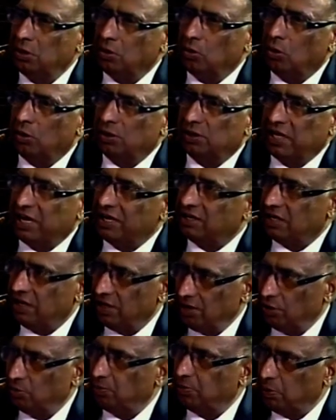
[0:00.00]
got that
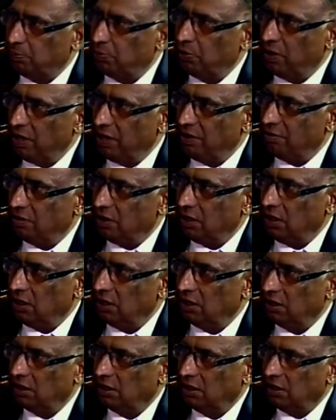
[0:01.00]
kind of popularity,
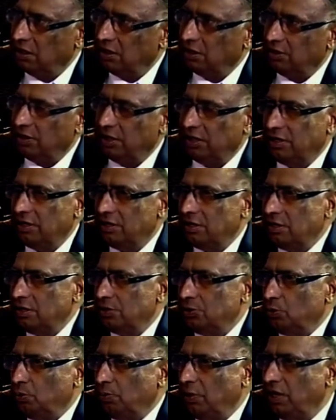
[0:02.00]
mm. then uh,
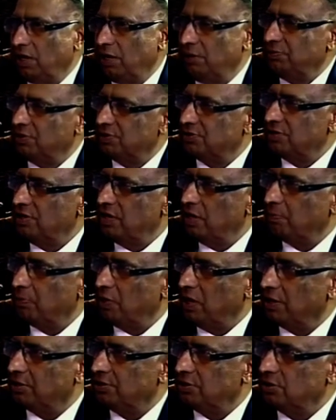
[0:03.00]
you will have the snap
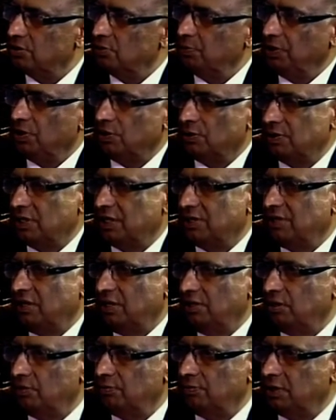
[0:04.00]
elections because at the
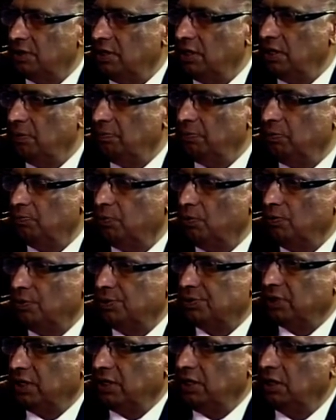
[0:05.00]
end of the day, people will
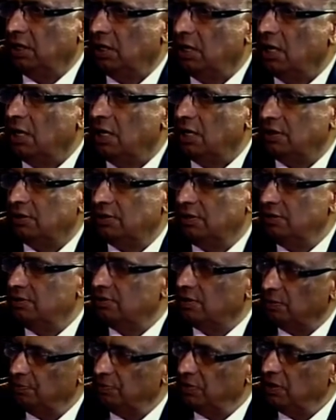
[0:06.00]
say
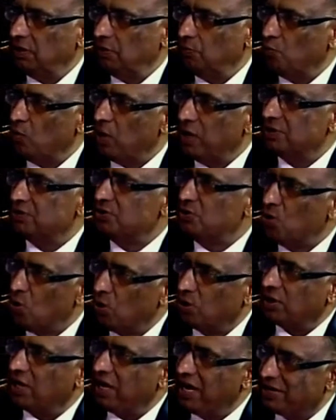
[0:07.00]
Theresa May was
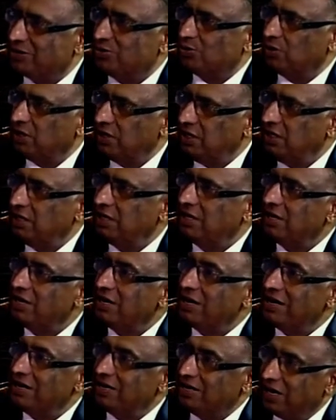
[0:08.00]
not actually
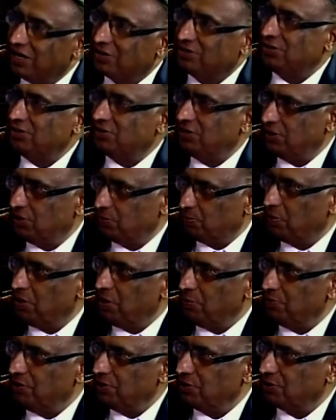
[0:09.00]
elected as
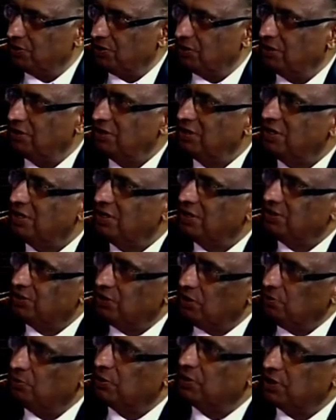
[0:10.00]
prime minister. Mm.
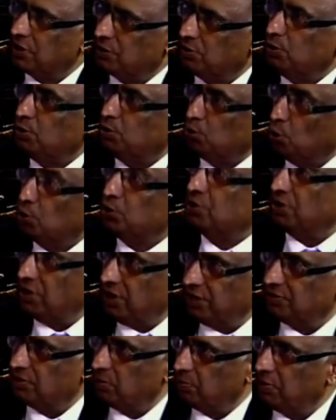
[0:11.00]
She was actually chosen
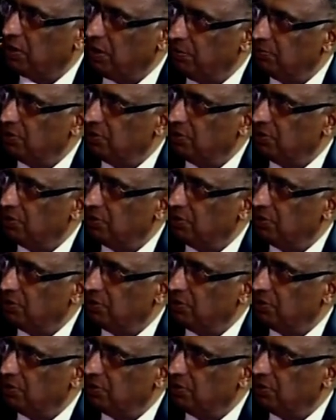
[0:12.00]
as the prime